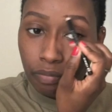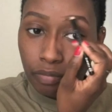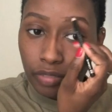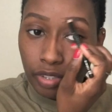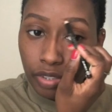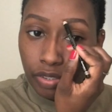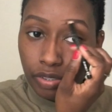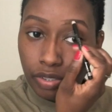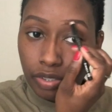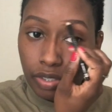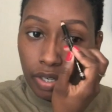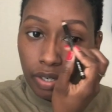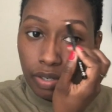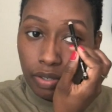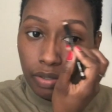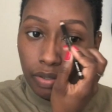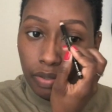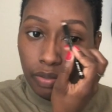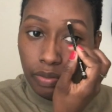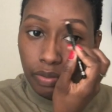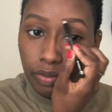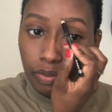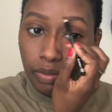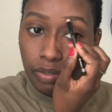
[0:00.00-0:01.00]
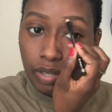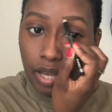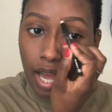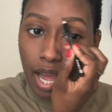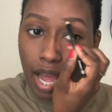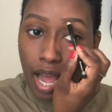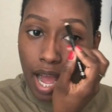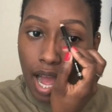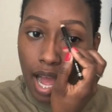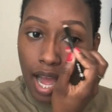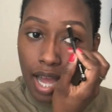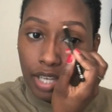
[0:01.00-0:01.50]
So
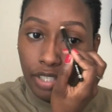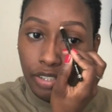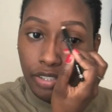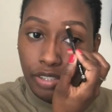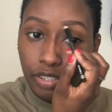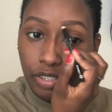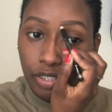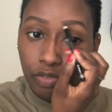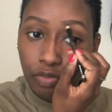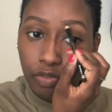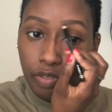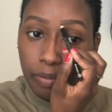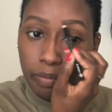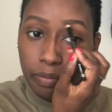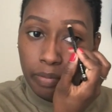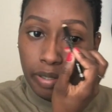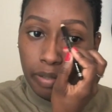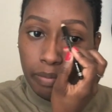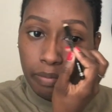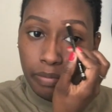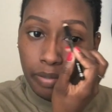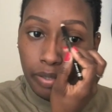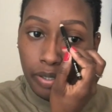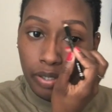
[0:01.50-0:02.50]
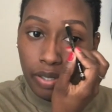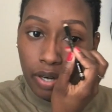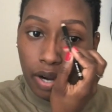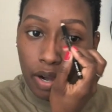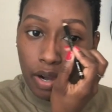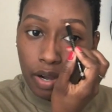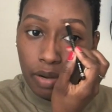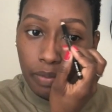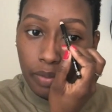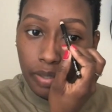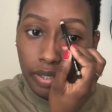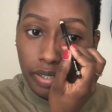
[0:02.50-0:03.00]
I just remember
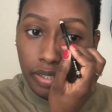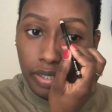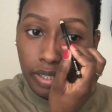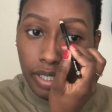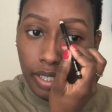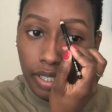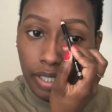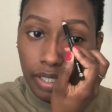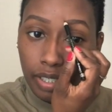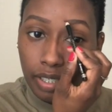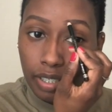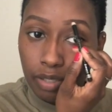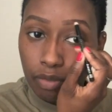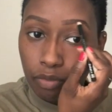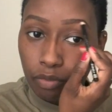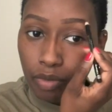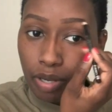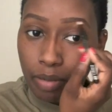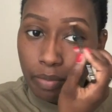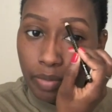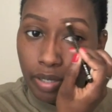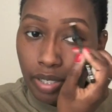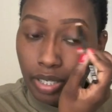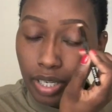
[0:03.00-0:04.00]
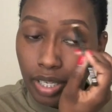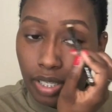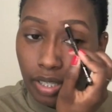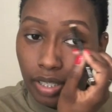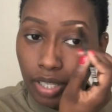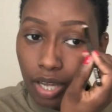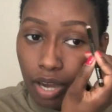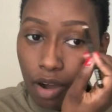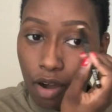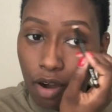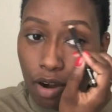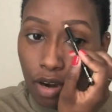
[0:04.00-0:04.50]
always thinking women in
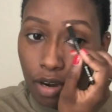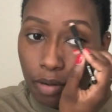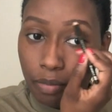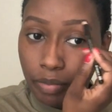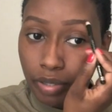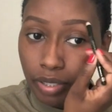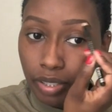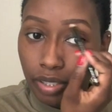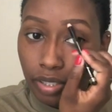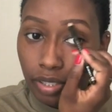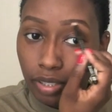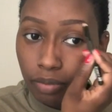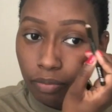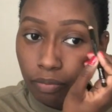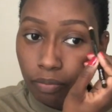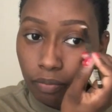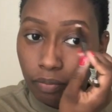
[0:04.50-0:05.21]
the Army